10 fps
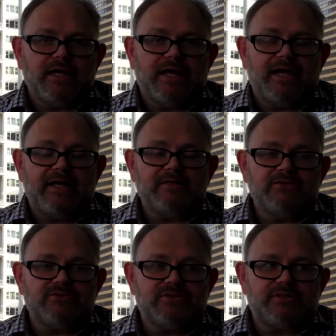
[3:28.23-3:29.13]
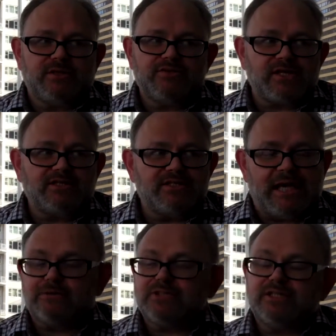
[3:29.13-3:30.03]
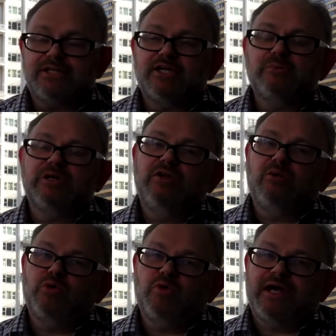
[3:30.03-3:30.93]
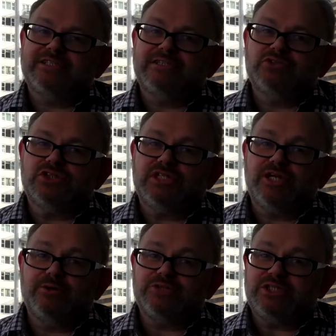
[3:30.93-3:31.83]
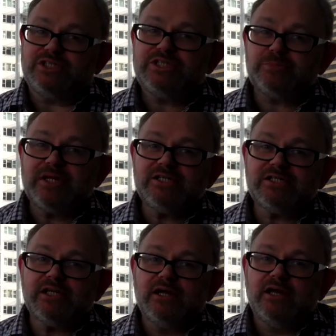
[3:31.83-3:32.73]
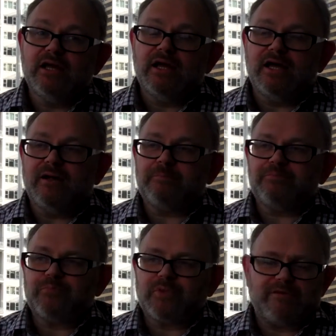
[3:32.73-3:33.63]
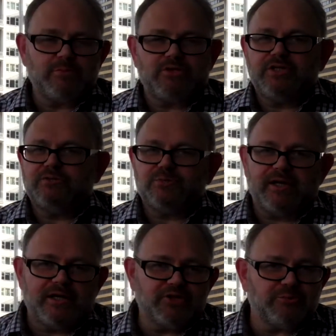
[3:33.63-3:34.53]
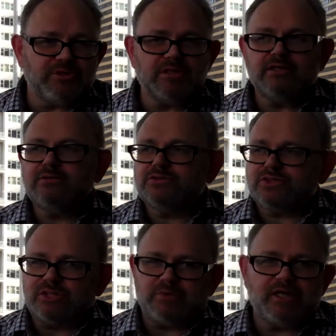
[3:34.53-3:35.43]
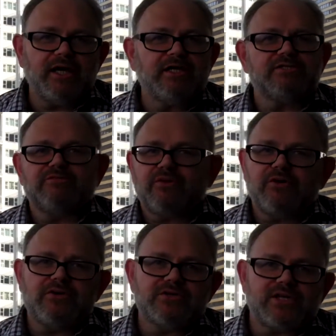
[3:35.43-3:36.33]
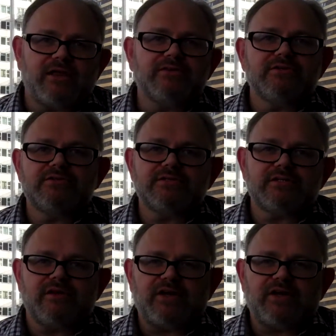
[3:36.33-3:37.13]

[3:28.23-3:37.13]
And there is undoubtedly going to be a lot more activity in the OTT space um, everybody knows about HBO and CBS and various others.